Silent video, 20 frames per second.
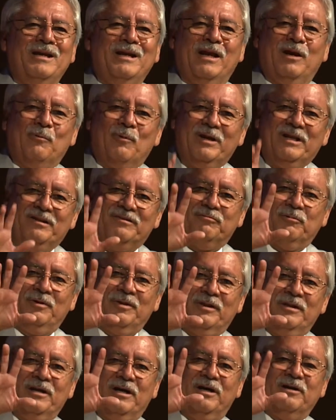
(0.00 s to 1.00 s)
And when he's
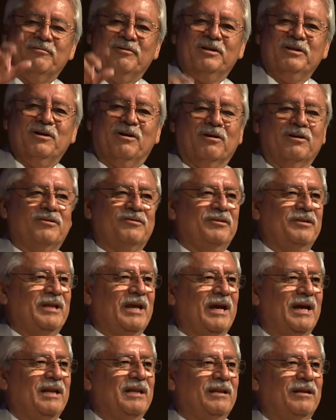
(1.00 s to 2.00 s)
within 100 yards of the
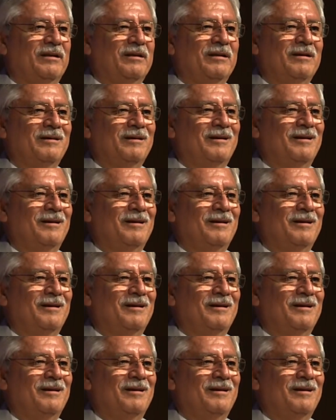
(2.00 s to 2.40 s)
island,